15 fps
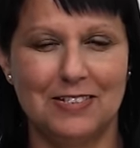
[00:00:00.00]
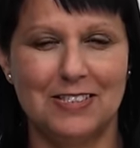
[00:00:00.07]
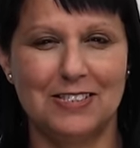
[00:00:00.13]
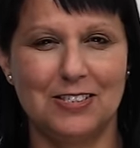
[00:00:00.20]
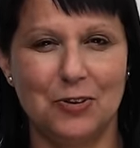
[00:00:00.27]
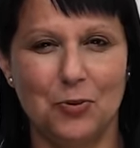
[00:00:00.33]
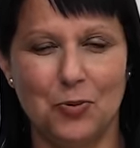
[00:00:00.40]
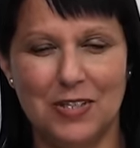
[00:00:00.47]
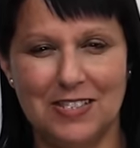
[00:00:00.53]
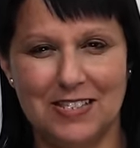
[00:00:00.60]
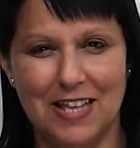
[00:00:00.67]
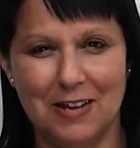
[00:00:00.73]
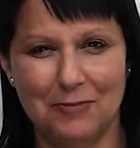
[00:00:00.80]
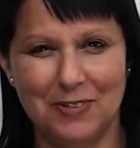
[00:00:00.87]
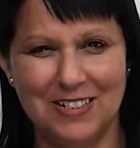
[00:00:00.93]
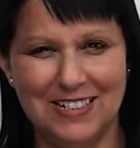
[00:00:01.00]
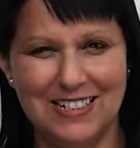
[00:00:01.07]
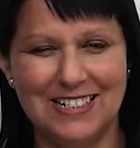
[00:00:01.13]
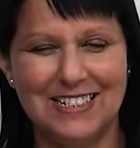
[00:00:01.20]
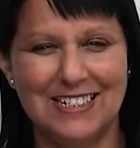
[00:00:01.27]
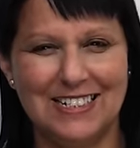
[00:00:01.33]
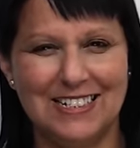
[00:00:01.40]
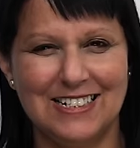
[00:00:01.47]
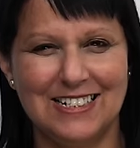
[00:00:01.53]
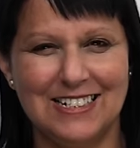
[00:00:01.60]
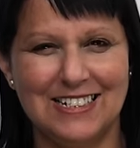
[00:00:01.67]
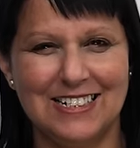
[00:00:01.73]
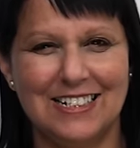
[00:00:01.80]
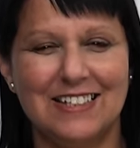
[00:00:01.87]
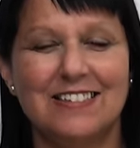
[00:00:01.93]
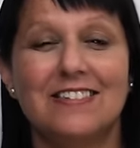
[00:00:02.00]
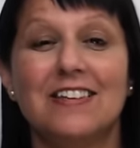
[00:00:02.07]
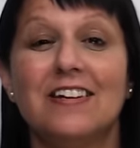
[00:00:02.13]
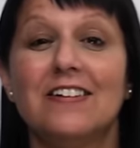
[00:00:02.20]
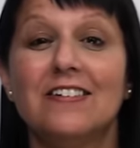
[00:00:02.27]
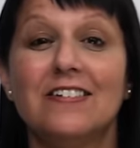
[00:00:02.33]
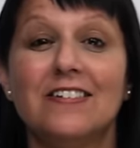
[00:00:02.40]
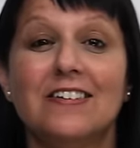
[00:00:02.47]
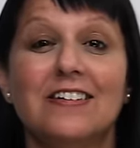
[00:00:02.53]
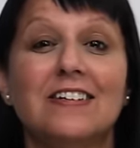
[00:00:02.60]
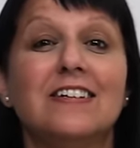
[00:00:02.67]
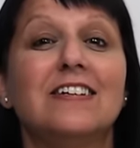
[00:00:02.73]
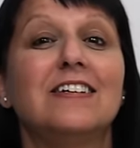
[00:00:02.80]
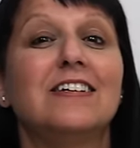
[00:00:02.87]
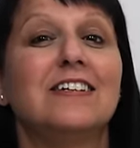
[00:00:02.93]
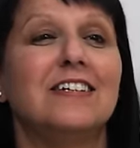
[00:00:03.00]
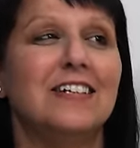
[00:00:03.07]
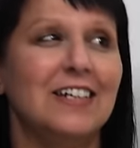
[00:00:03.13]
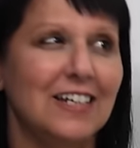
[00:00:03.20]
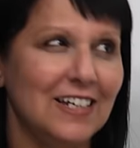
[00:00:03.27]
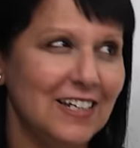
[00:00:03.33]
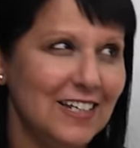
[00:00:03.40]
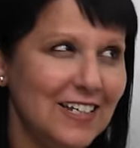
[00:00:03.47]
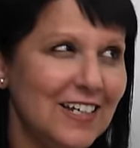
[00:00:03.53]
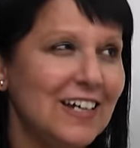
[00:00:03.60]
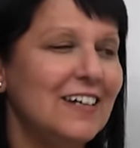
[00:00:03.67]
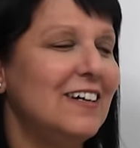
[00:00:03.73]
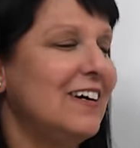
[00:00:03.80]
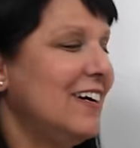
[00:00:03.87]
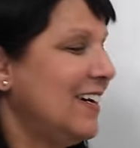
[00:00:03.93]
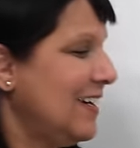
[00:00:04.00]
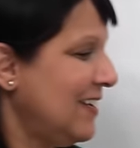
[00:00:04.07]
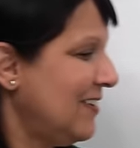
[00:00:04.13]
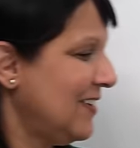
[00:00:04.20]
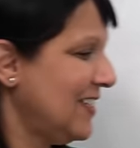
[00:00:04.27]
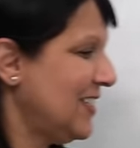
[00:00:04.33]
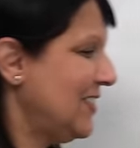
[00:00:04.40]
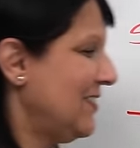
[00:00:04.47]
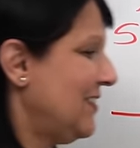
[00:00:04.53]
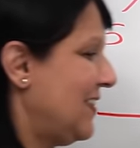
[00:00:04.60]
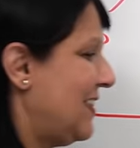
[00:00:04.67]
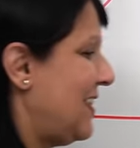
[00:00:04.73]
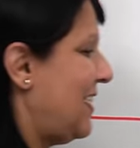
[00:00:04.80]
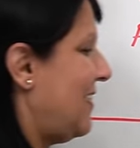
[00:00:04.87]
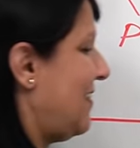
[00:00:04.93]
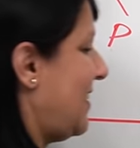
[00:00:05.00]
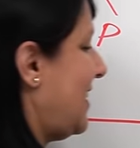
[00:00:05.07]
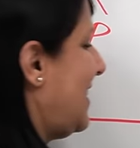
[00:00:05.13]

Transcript: So what's that one? There, yeah, I heard you. There